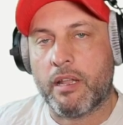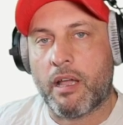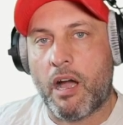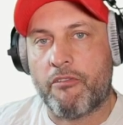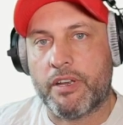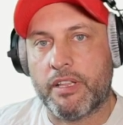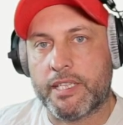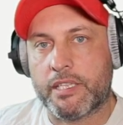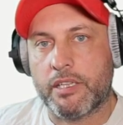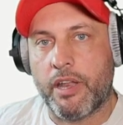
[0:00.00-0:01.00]
to cover
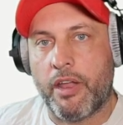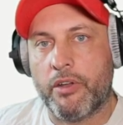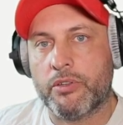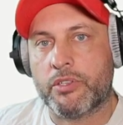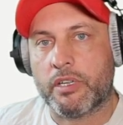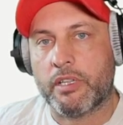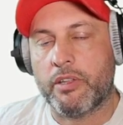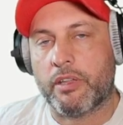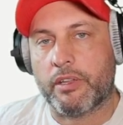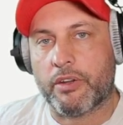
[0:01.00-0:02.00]
that scenario certainly
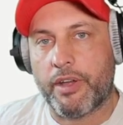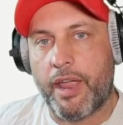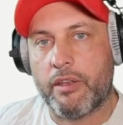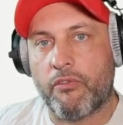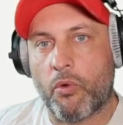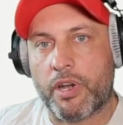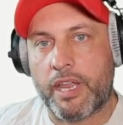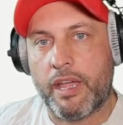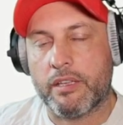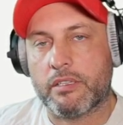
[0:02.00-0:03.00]
you can create
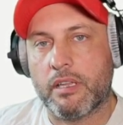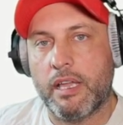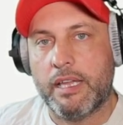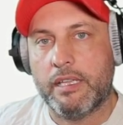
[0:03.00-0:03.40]
forecast